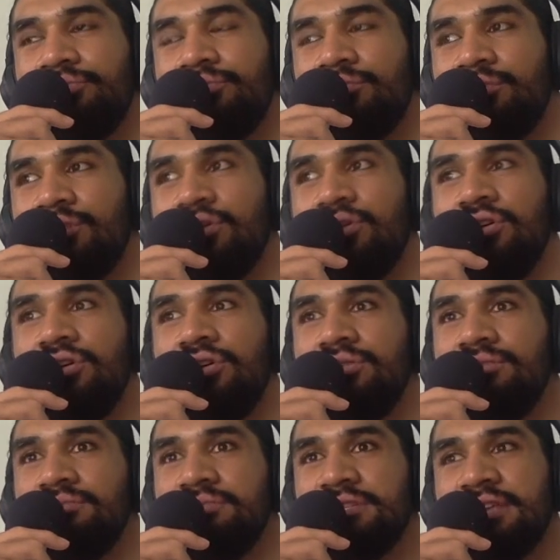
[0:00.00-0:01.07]
we all
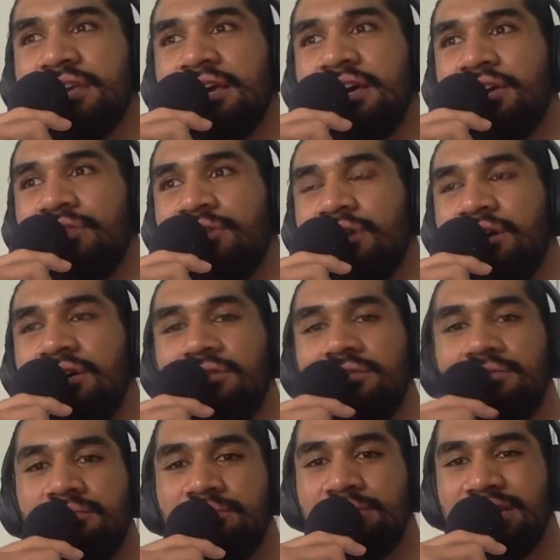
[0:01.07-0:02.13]
just hang
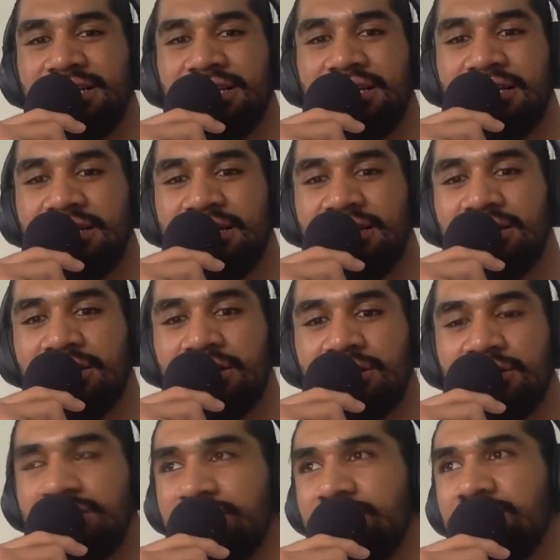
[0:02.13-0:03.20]
around.
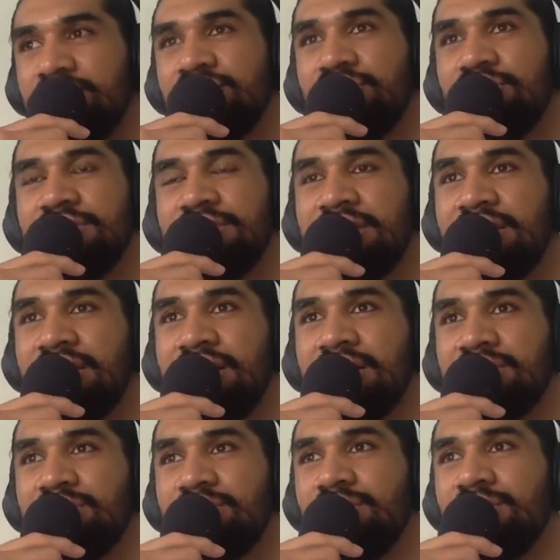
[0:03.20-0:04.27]
Tuesday
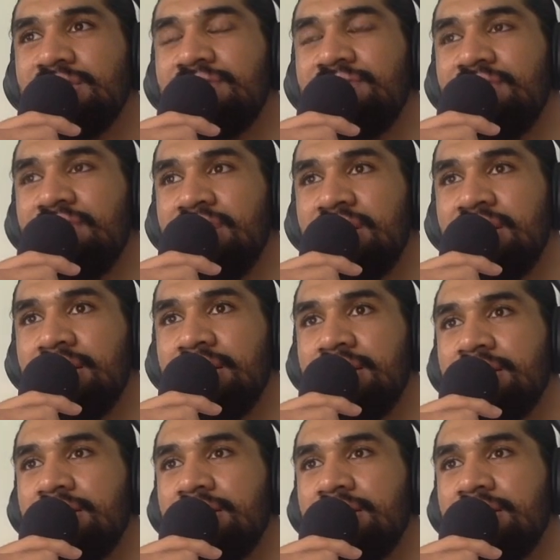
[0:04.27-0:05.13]
nights are always fun.